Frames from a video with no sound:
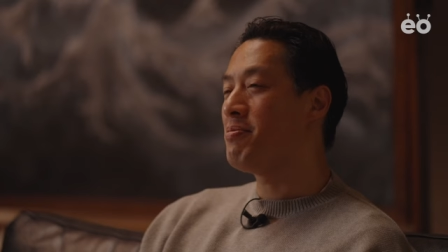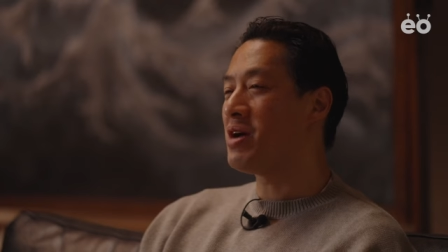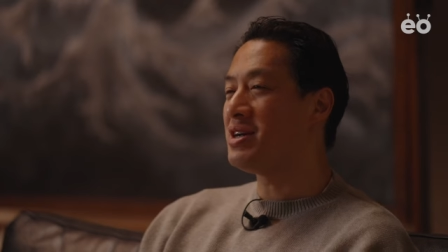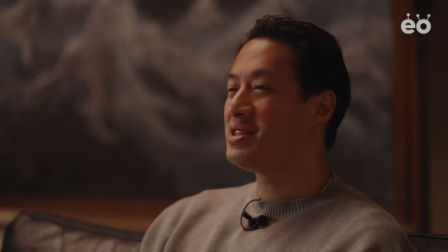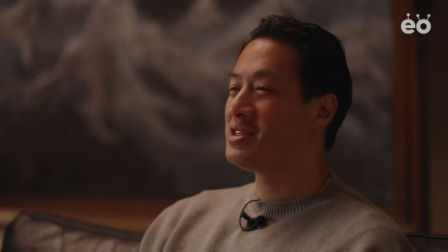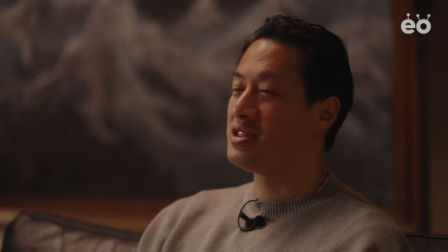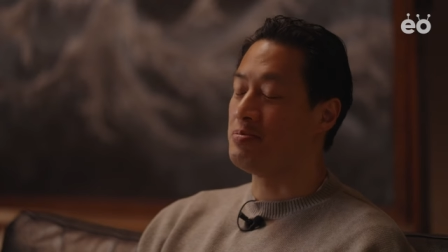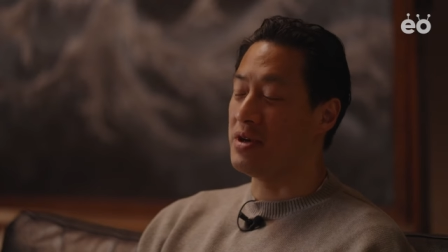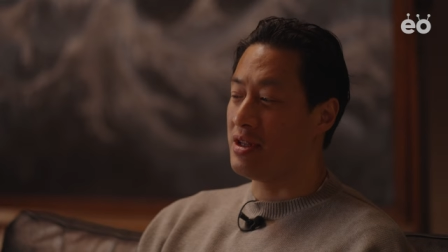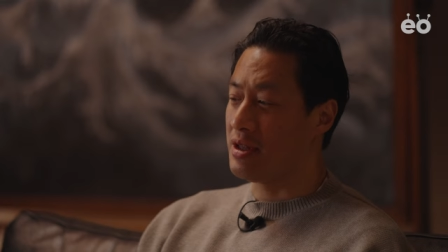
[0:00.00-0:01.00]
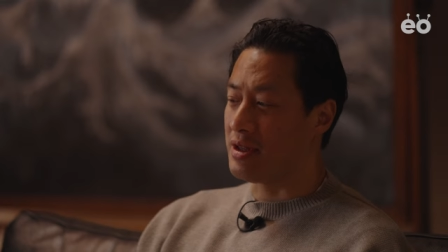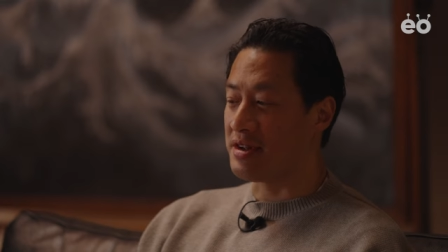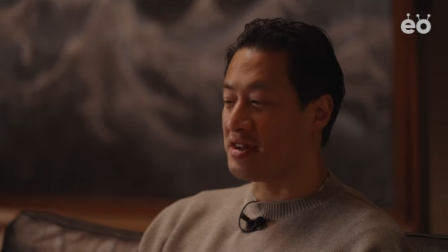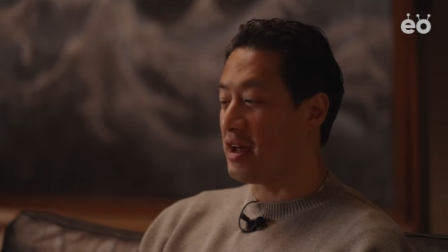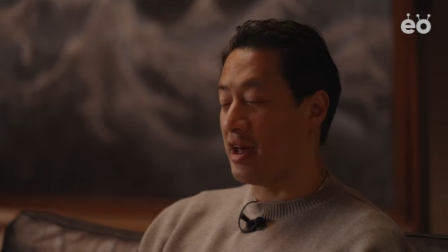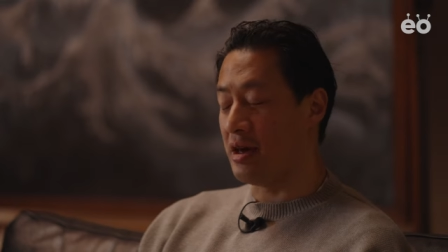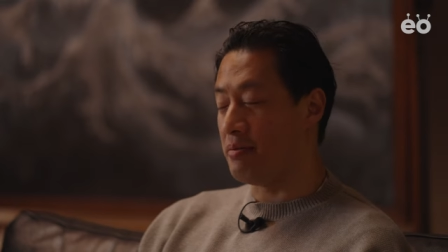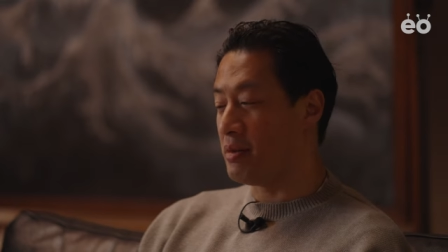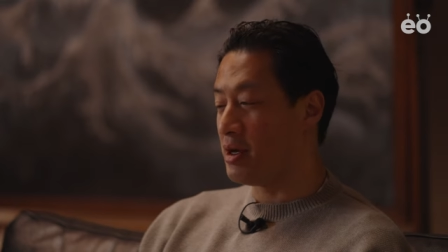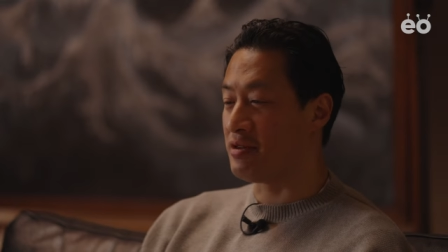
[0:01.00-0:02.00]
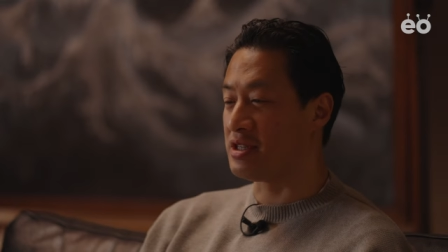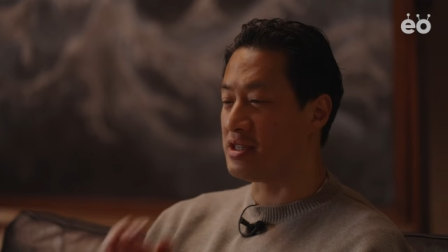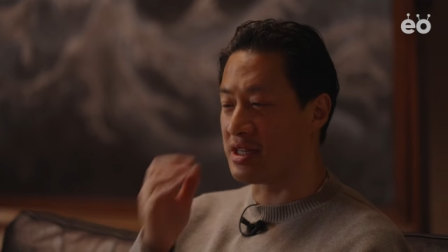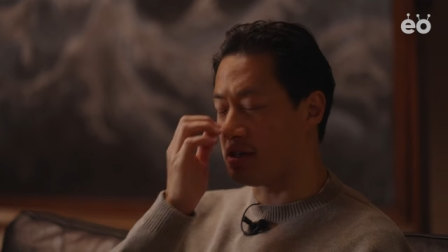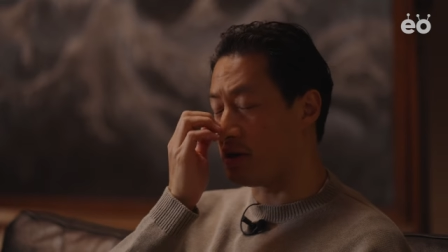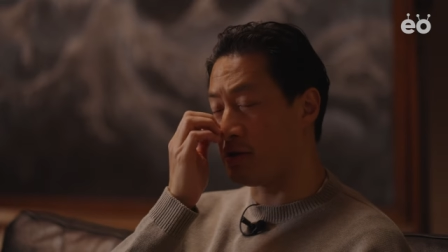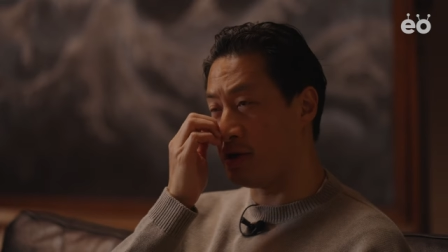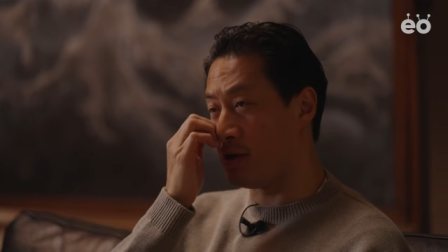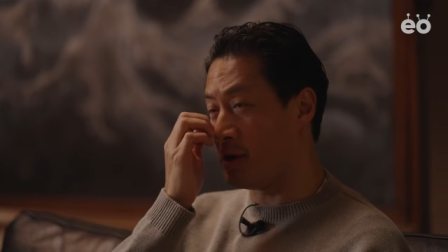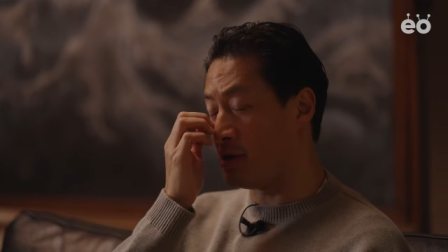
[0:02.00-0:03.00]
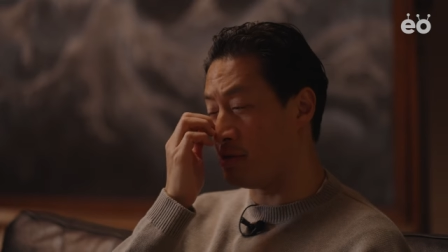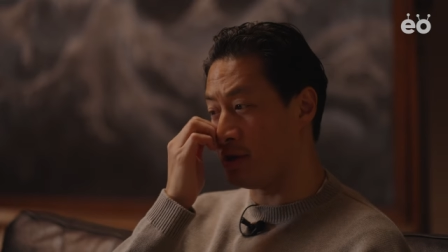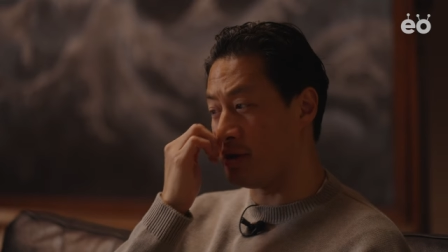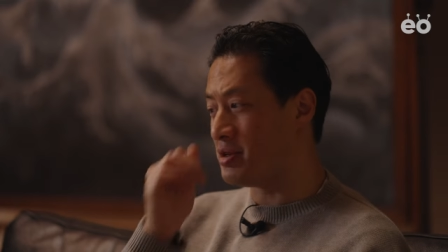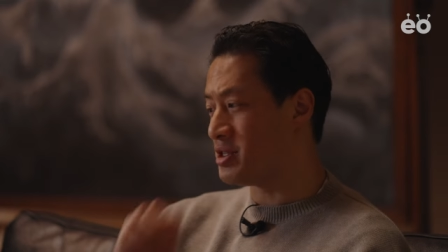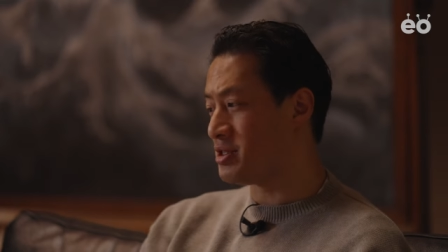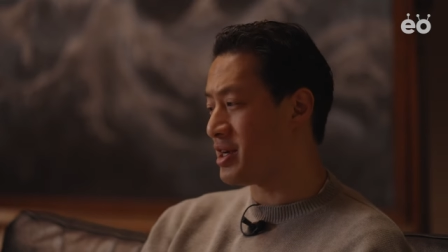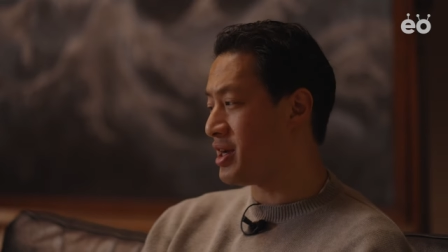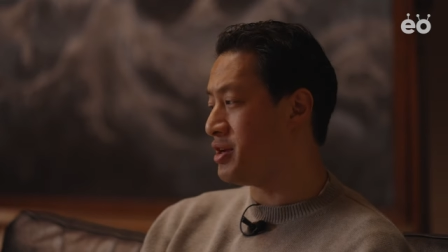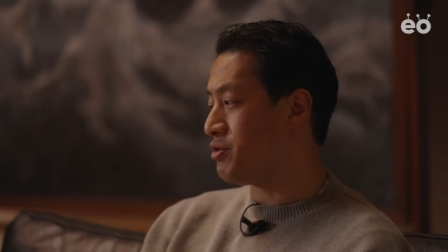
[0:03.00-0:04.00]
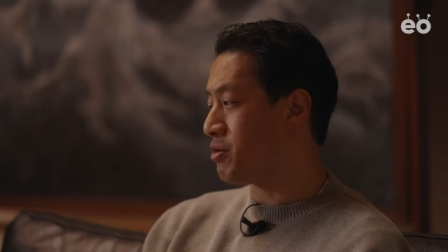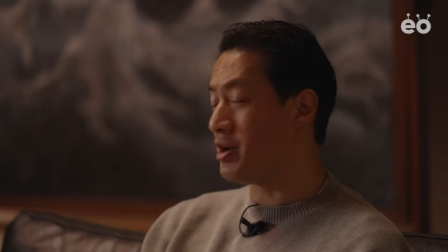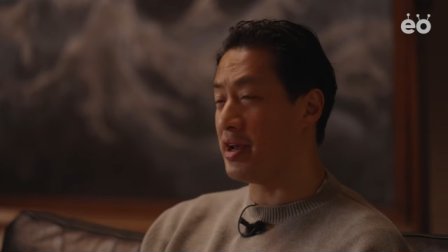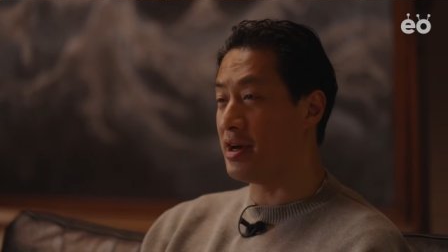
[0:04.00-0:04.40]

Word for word: process has been the same ever since I started creating my own thing, which is that I draw it